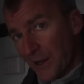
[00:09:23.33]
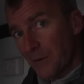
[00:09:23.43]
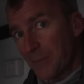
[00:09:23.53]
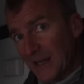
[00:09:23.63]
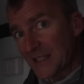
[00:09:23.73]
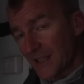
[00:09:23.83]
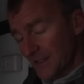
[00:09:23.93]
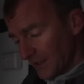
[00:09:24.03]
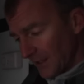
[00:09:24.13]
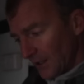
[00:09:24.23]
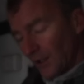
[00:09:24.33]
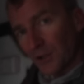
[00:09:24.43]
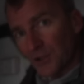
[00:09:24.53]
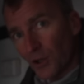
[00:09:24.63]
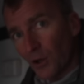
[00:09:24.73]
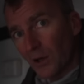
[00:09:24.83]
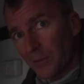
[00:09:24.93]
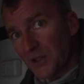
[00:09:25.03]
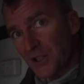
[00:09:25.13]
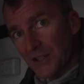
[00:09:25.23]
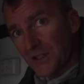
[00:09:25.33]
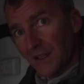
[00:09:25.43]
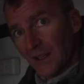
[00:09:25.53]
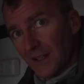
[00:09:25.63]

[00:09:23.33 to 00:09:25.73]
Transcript: They were billeted on shore and would just